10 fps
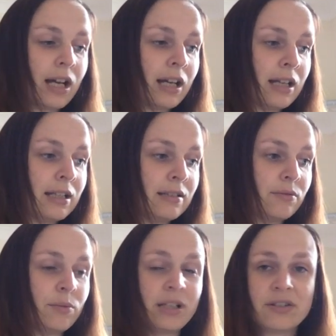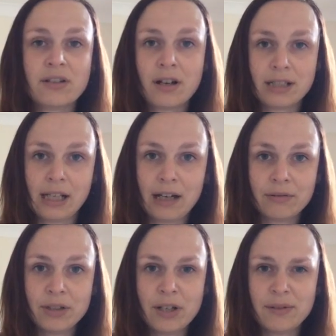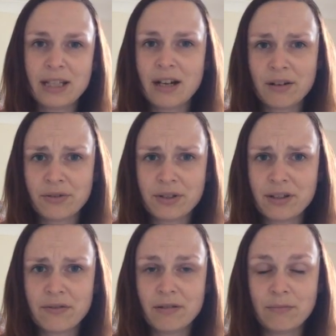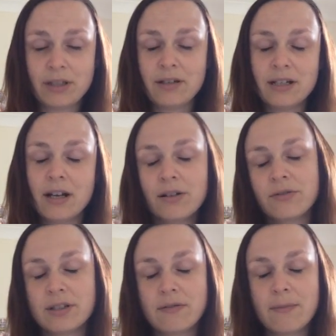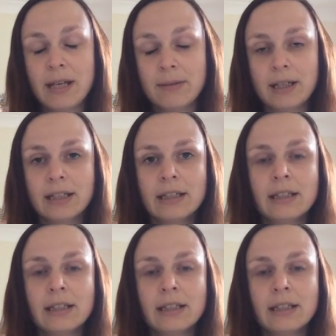And when you're starting out, you don't need hundreds of them. You don't need hundreds of them anyway.